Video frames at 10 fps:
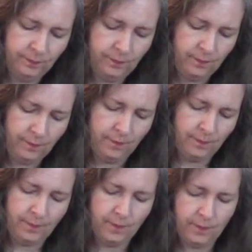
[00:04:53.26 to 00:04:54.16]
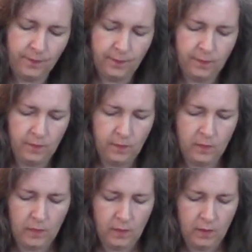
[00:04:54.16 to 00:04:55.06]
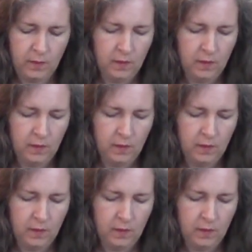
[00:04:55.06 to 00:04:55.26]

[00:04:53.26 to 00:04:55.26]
(no one is talking)